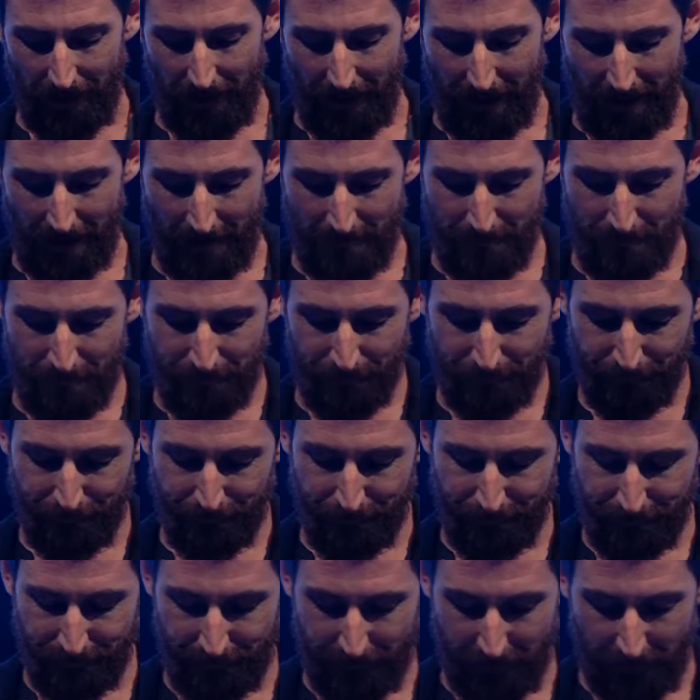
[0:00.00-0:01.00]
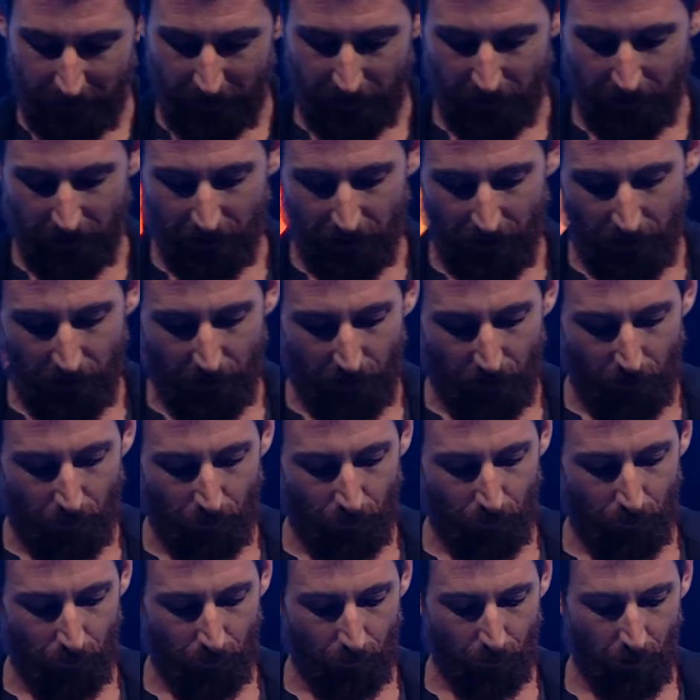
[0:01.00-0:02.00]
Um,
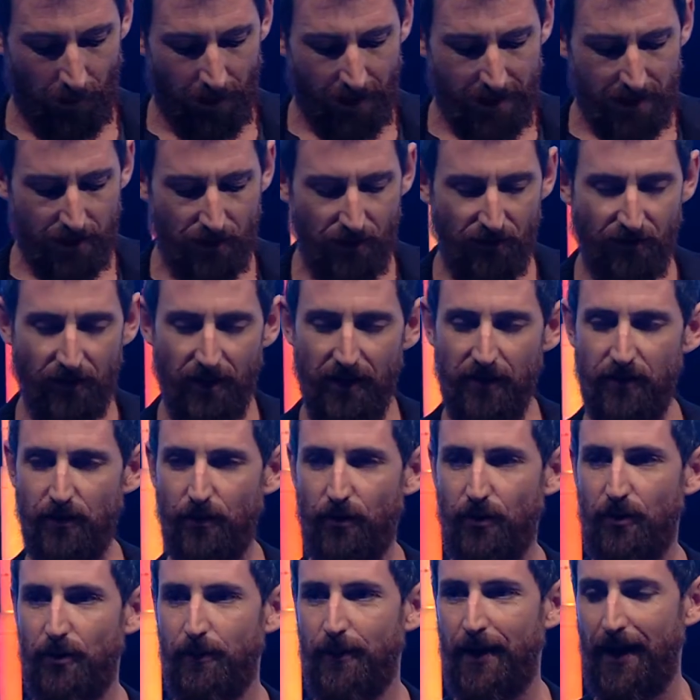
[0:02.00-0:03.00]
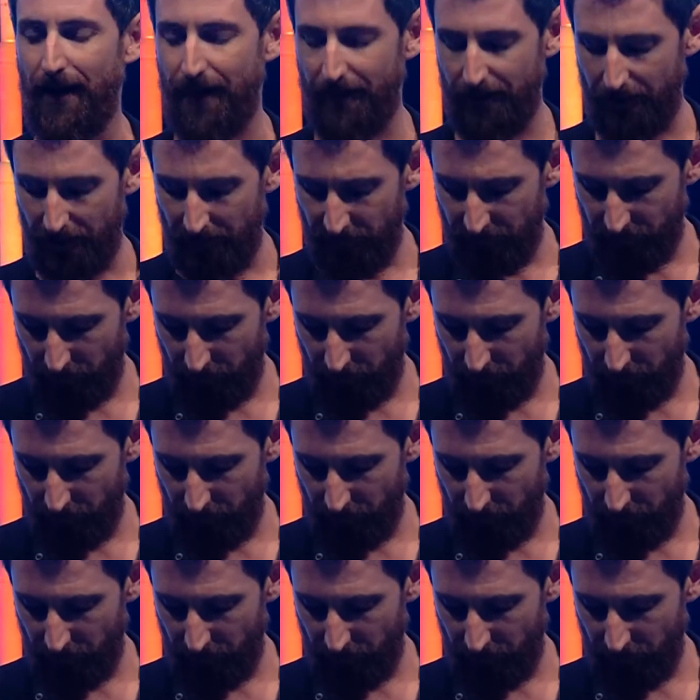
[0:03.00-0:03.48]
what I usually talk about these